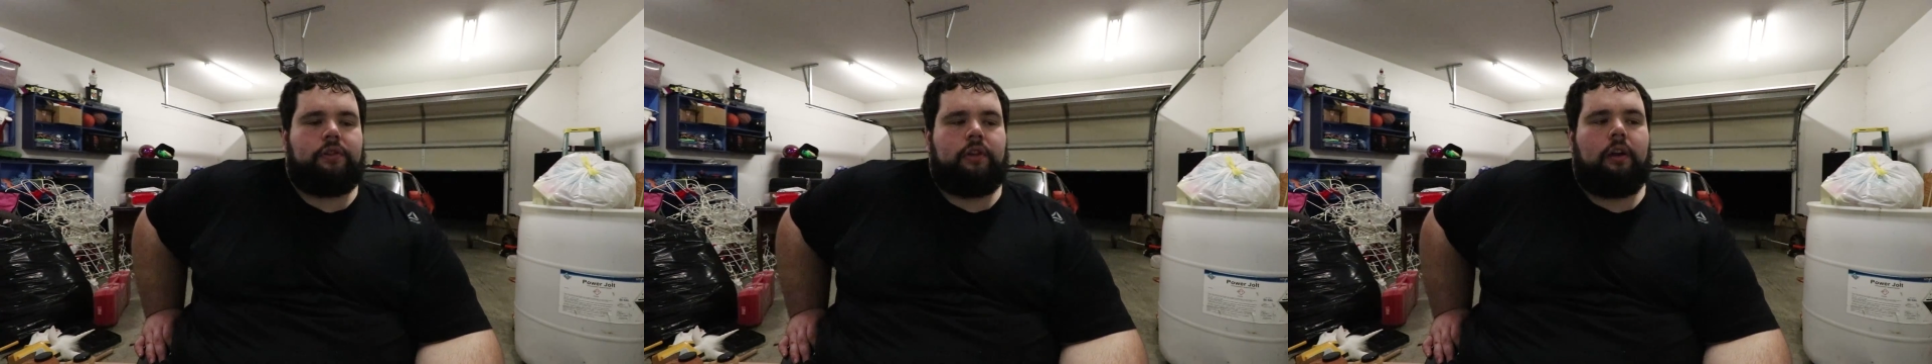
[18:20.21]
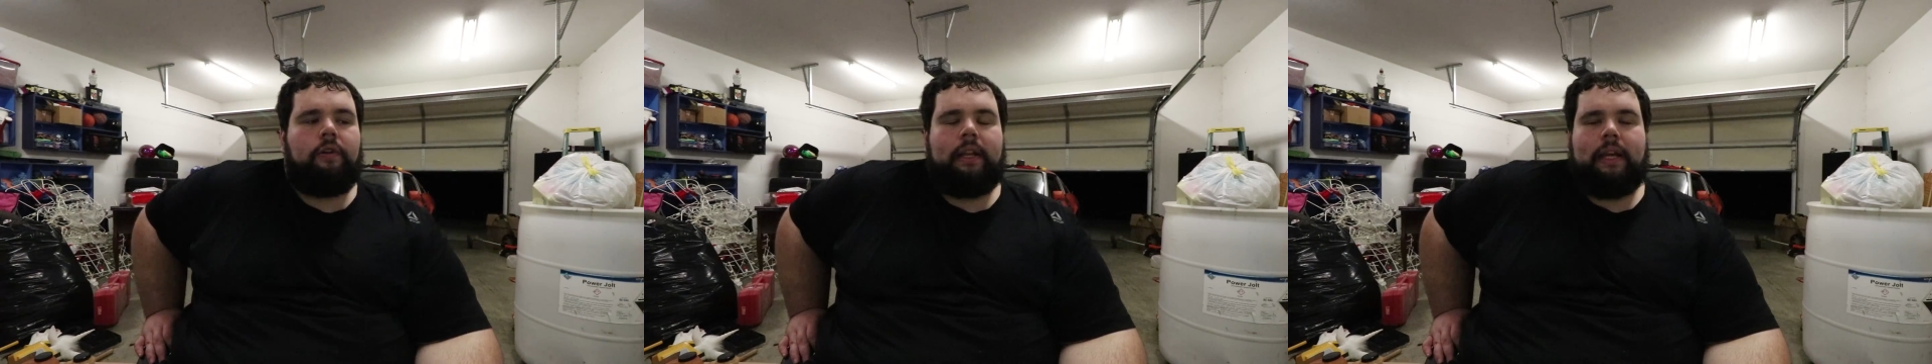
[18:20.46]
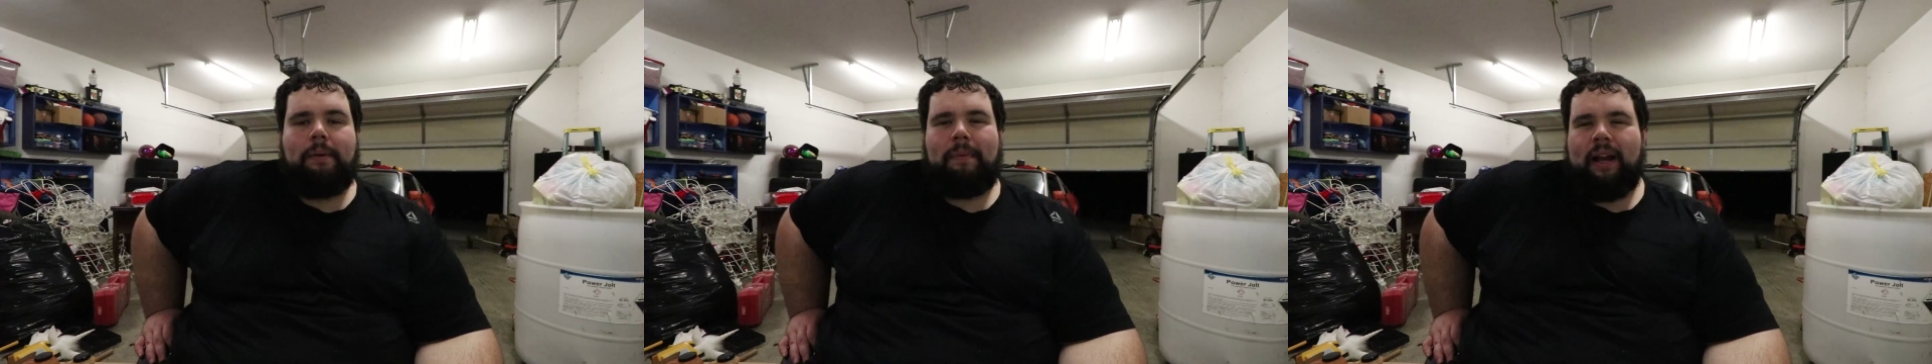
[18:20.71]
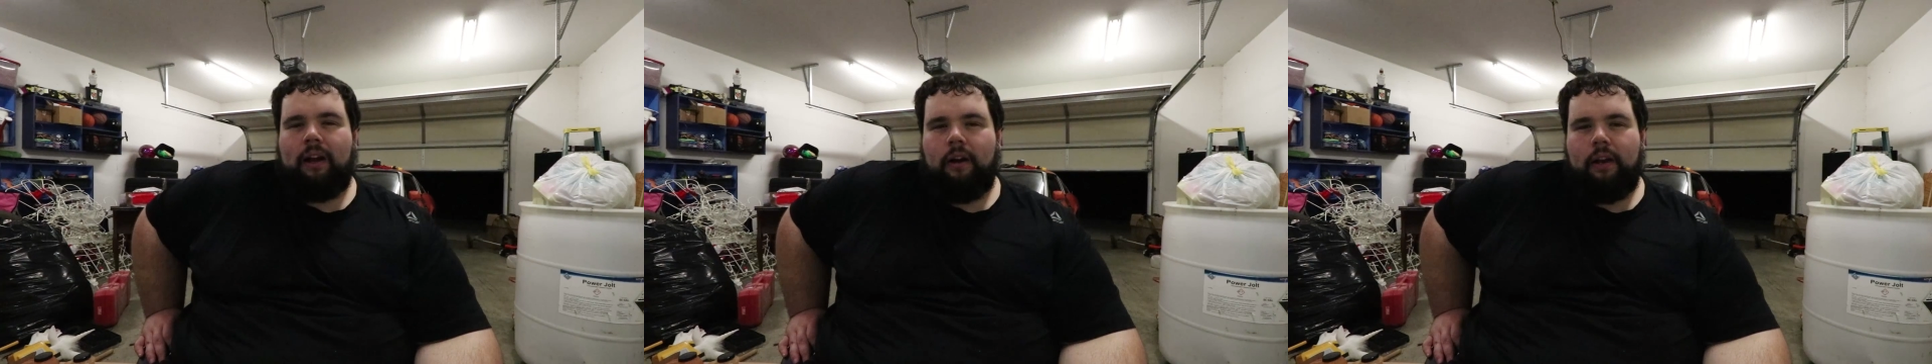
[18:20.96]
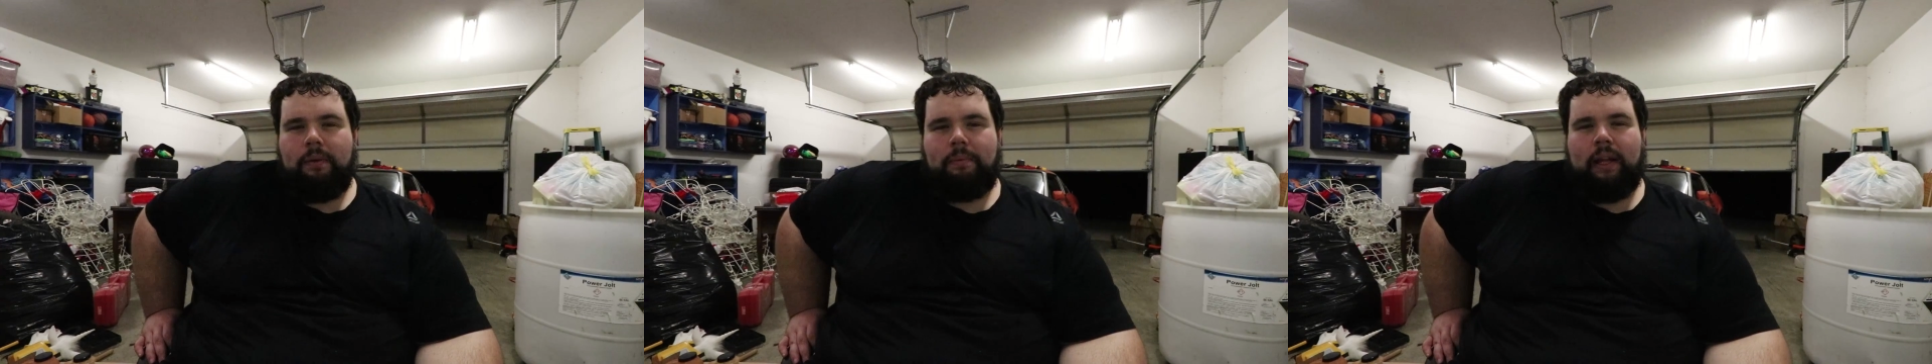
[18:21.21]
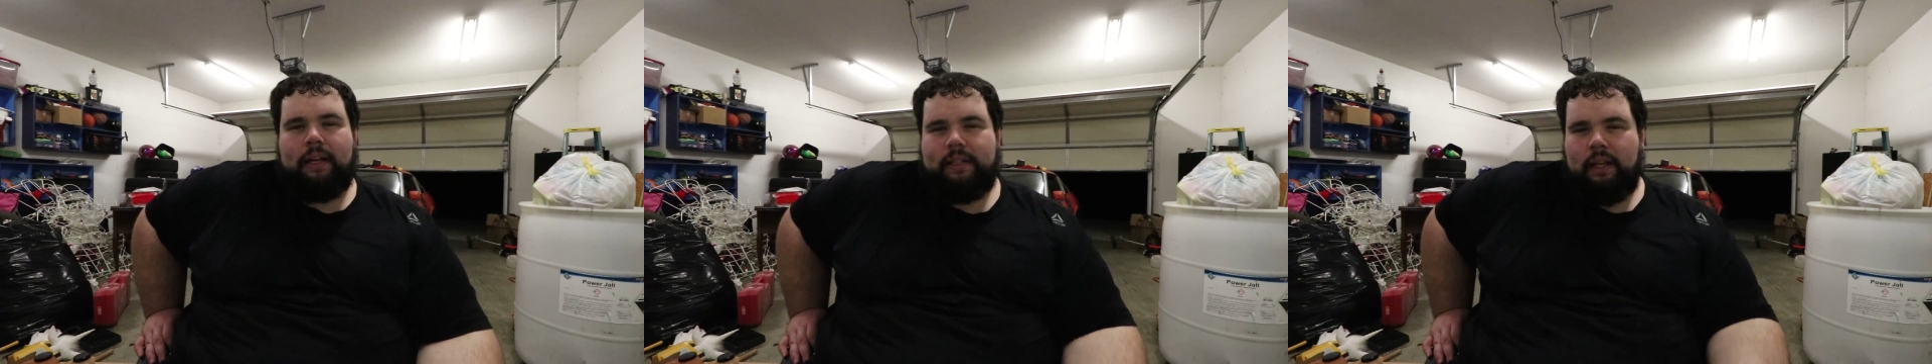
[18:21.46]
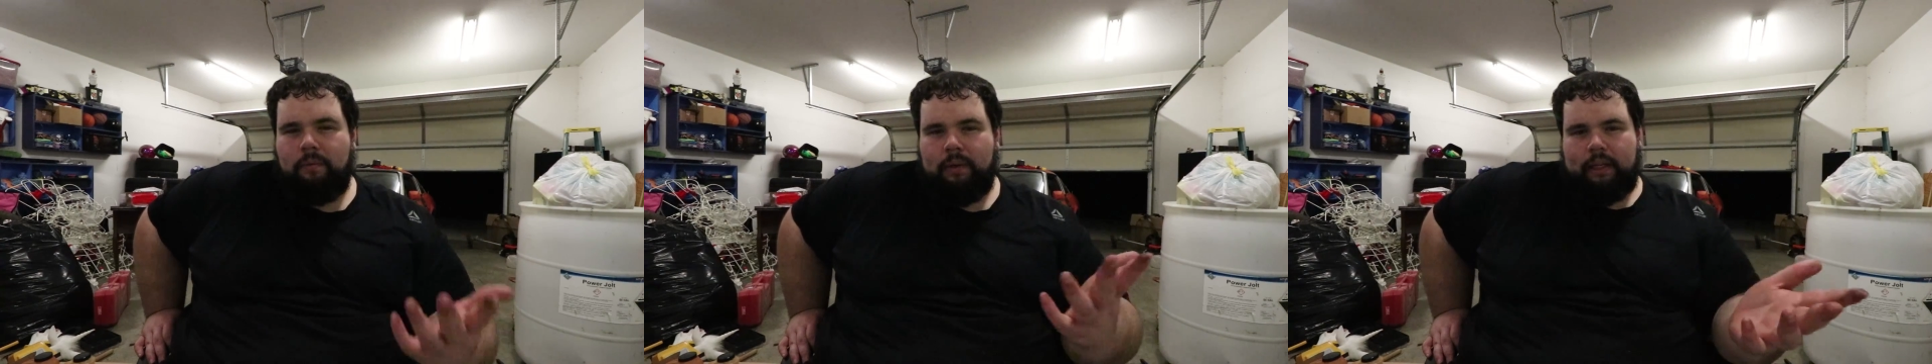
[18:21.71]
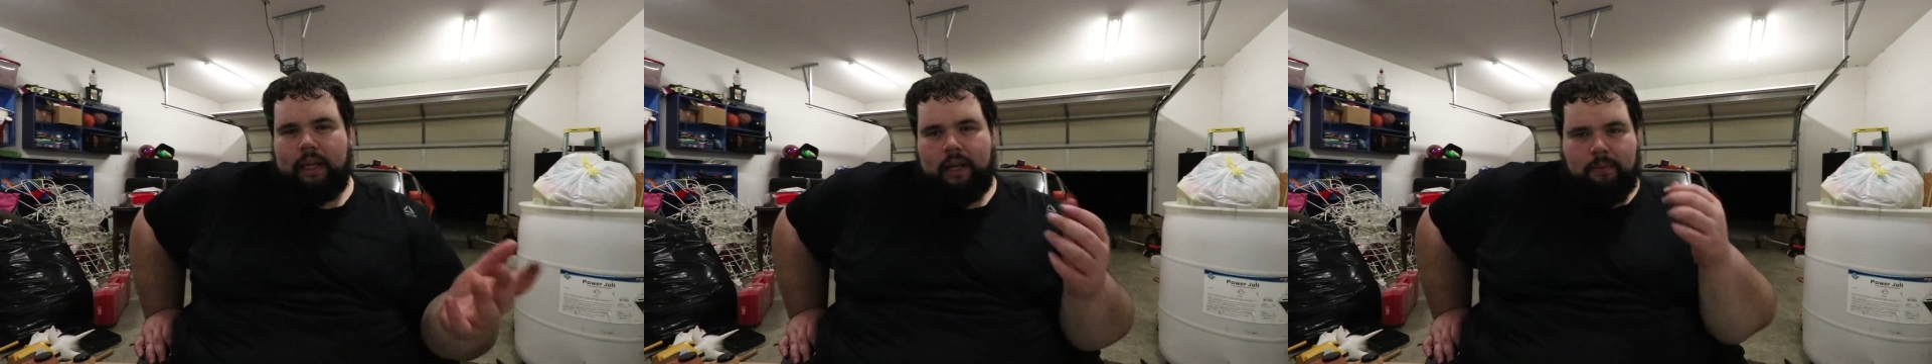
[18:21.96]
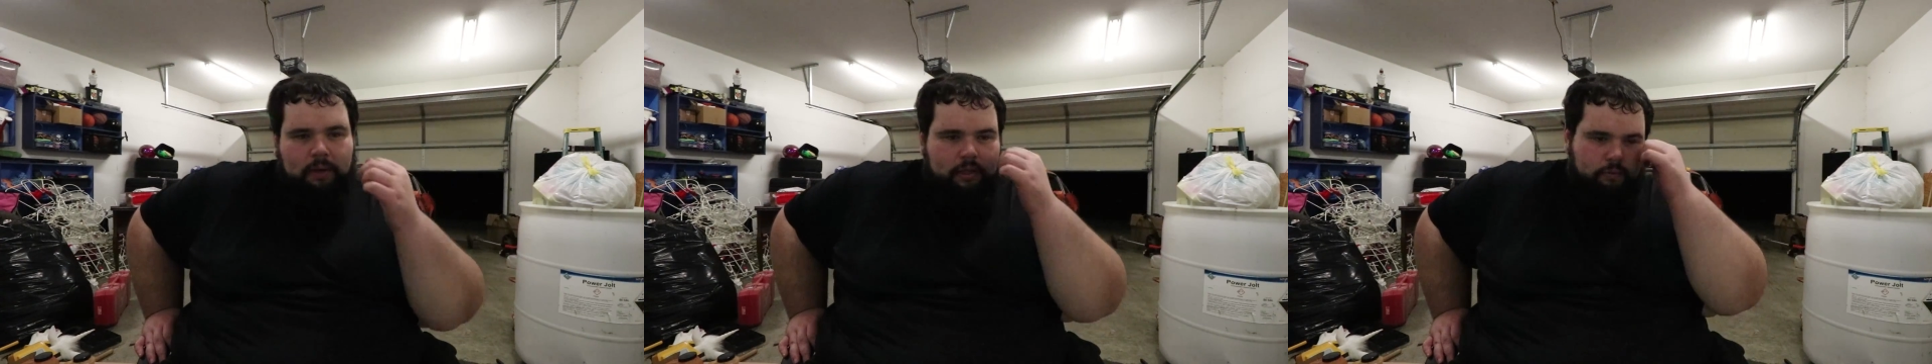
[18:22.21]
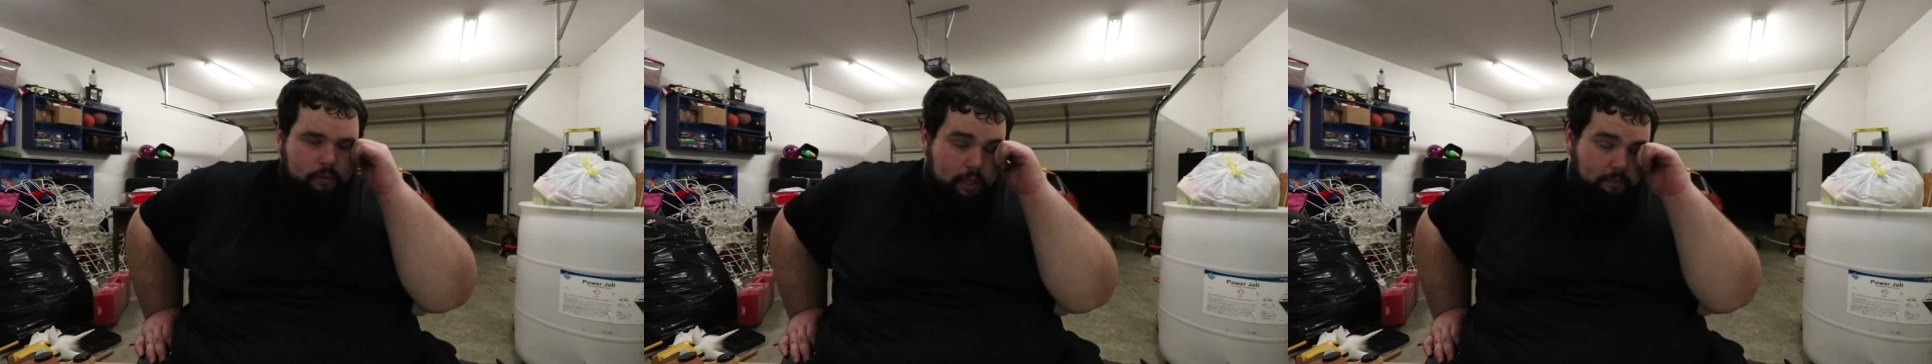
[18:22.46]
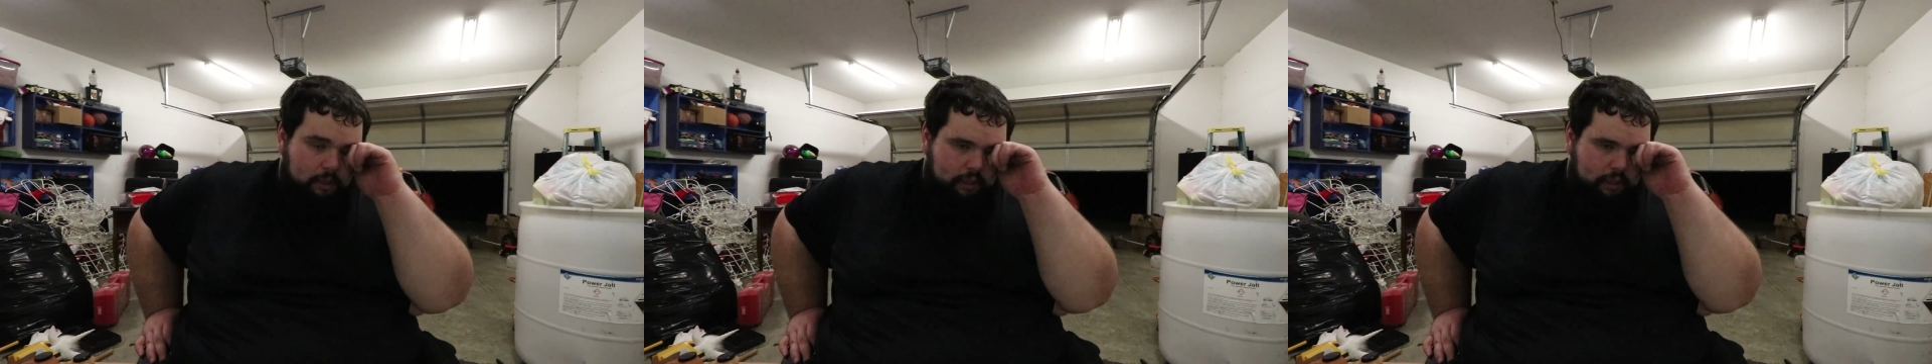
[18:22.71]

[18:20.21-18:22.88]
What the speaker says: was struggling to get back on it, but like I said, I wasn't gaining much weight.